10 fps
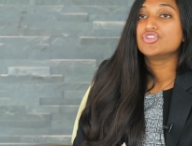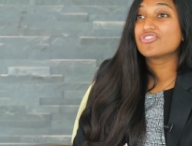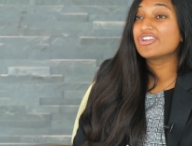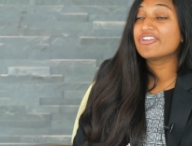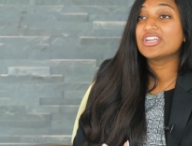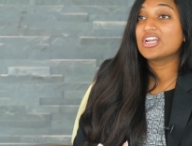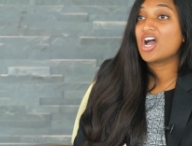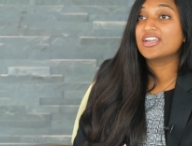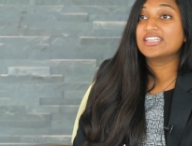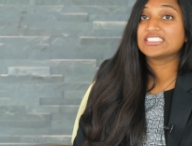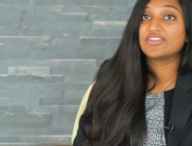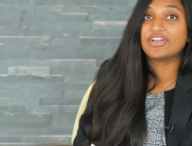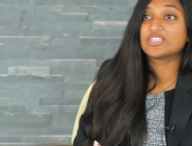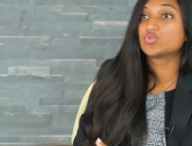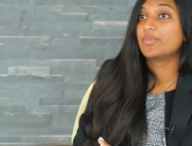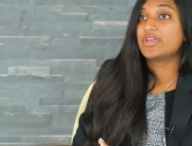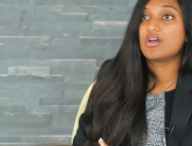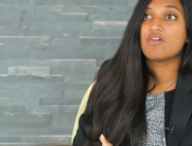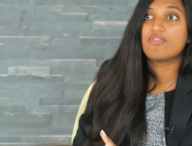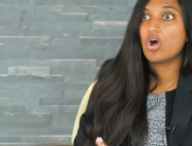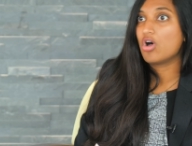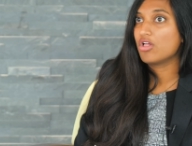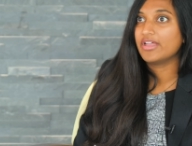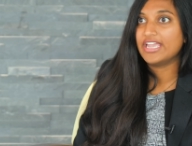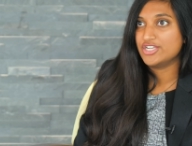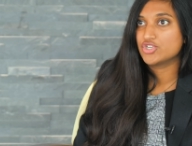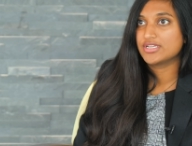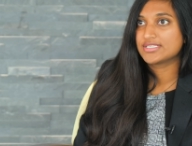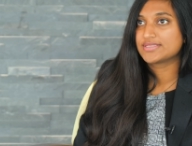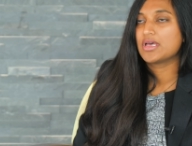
Urinary incontinence affects women of all ages.